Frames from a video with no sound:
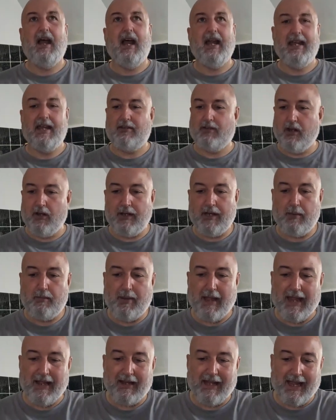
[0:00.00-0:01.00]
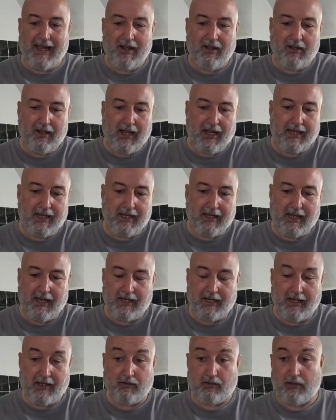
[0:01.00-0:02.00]
and it's only a pale ale, and
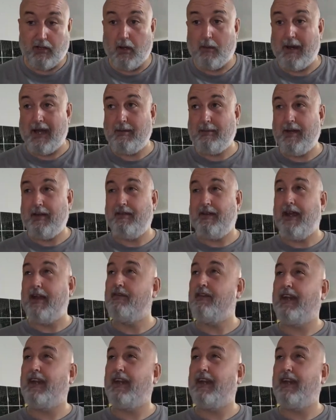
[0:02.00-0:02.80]
it's low ABV.